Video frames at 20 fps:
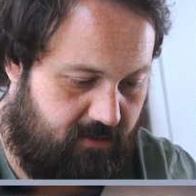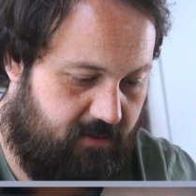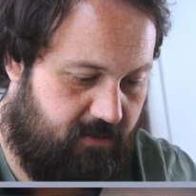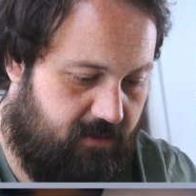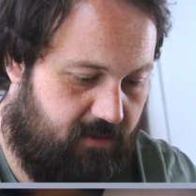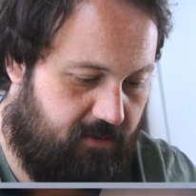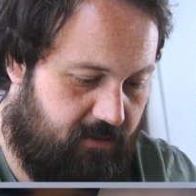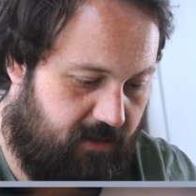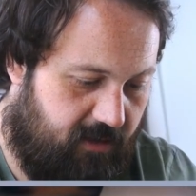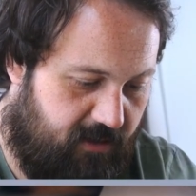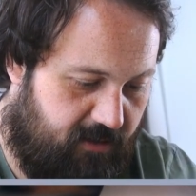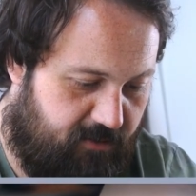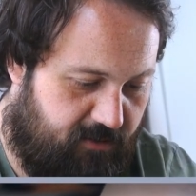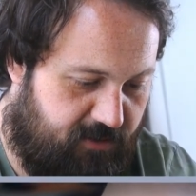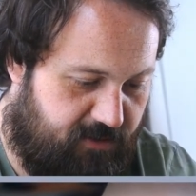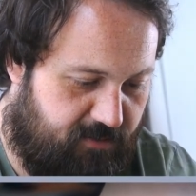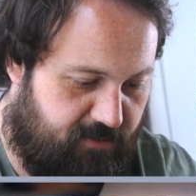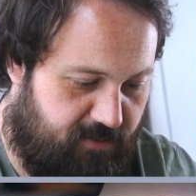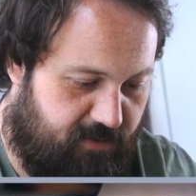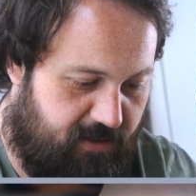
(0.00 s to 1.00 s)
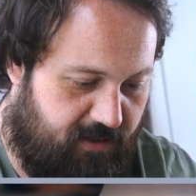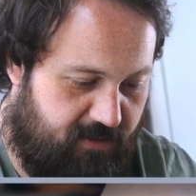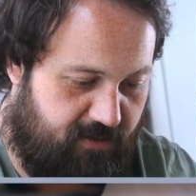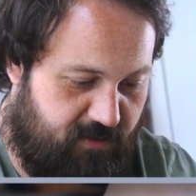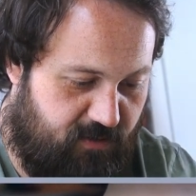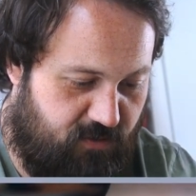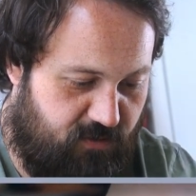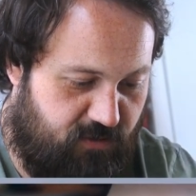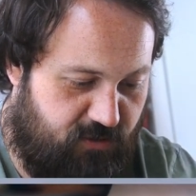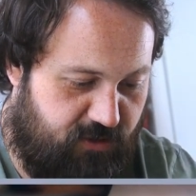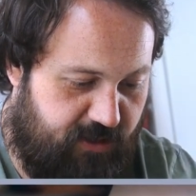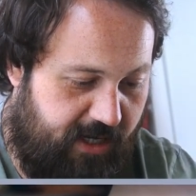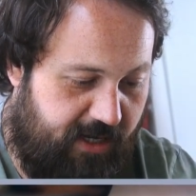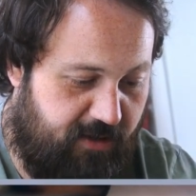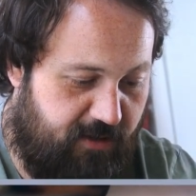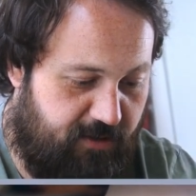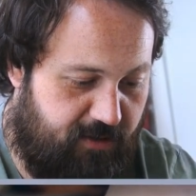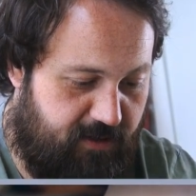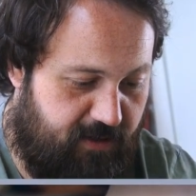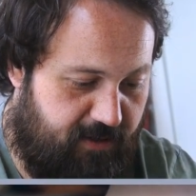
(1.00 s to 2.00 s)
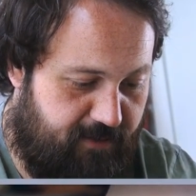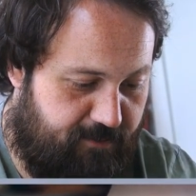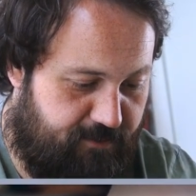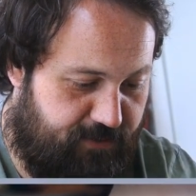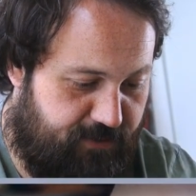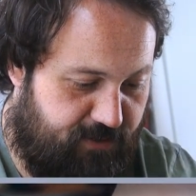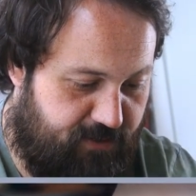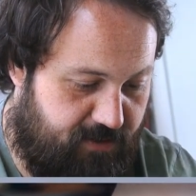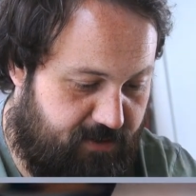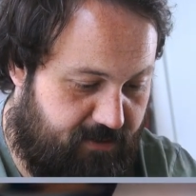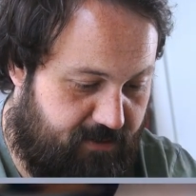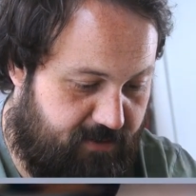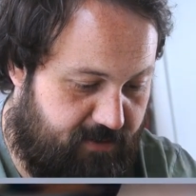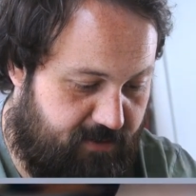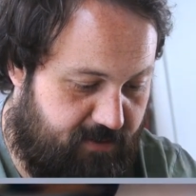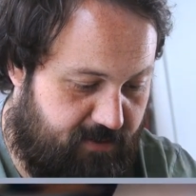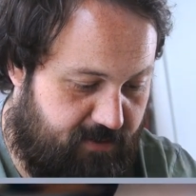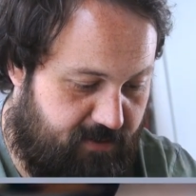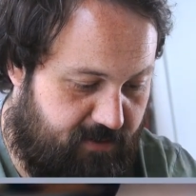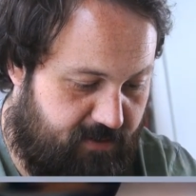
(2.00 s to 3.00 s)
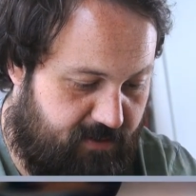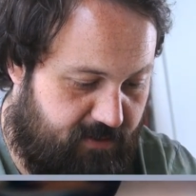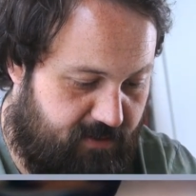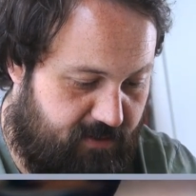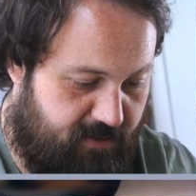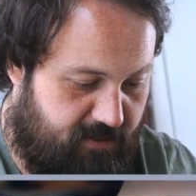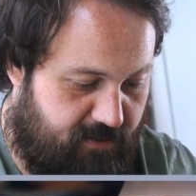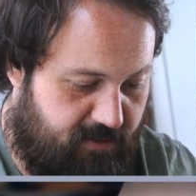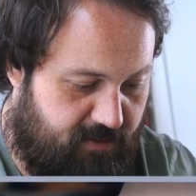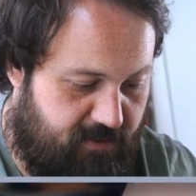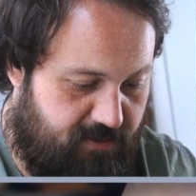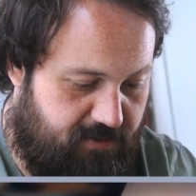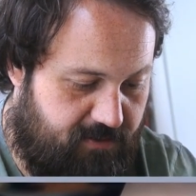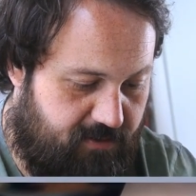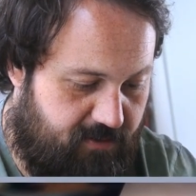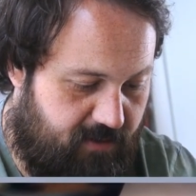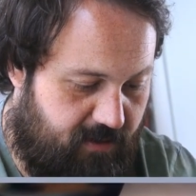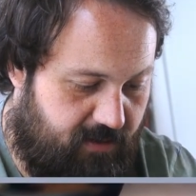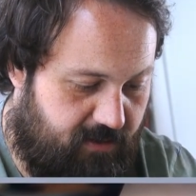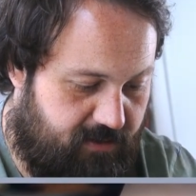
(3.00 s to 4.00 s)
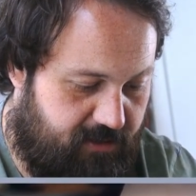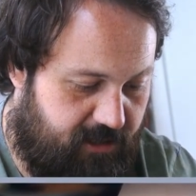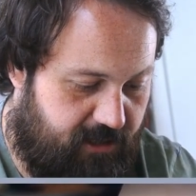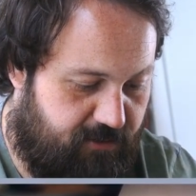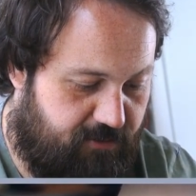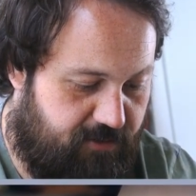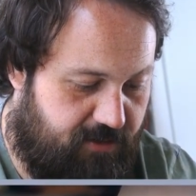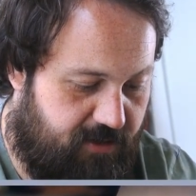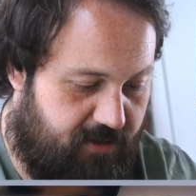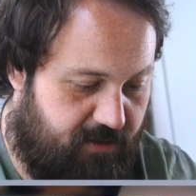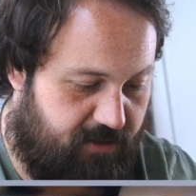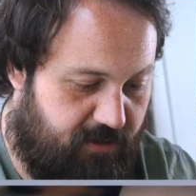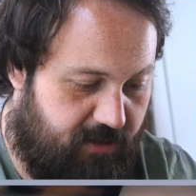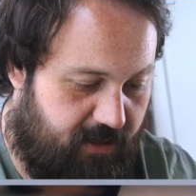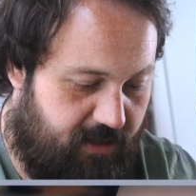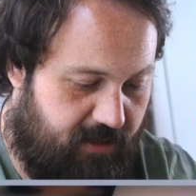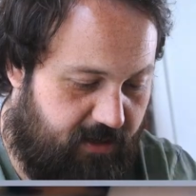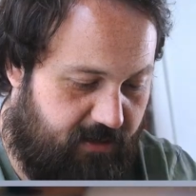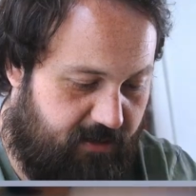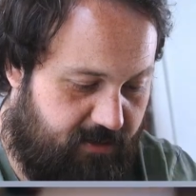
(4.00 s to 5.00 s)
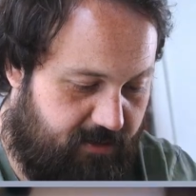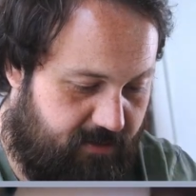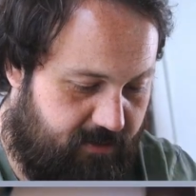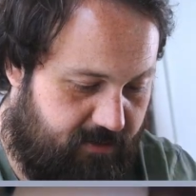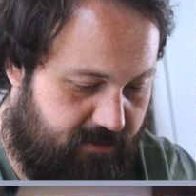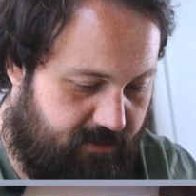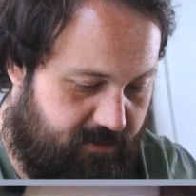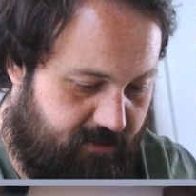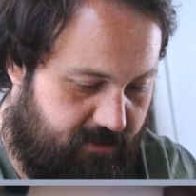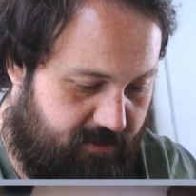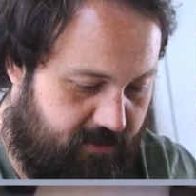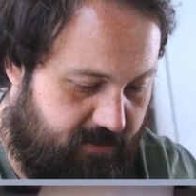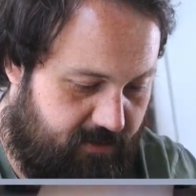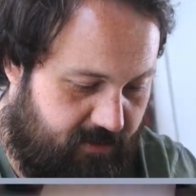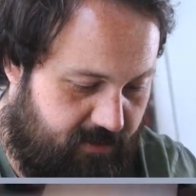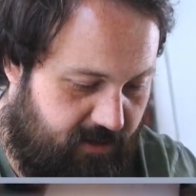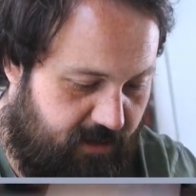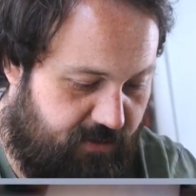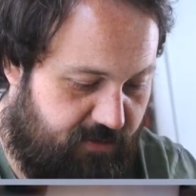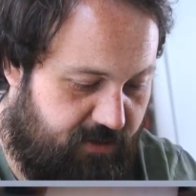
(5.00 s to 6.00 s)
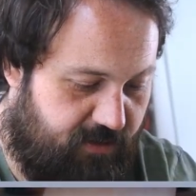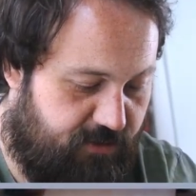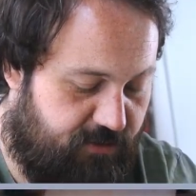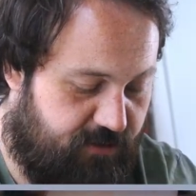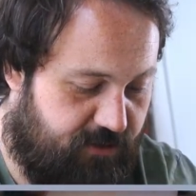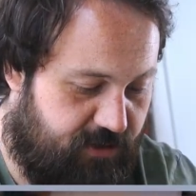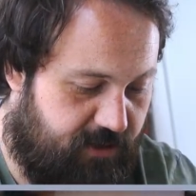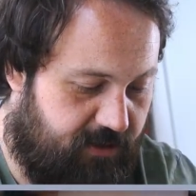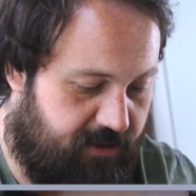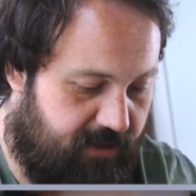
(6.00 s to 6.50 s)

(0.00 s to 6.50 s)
a little card with some like trainer tips, and that's telling you like how to use the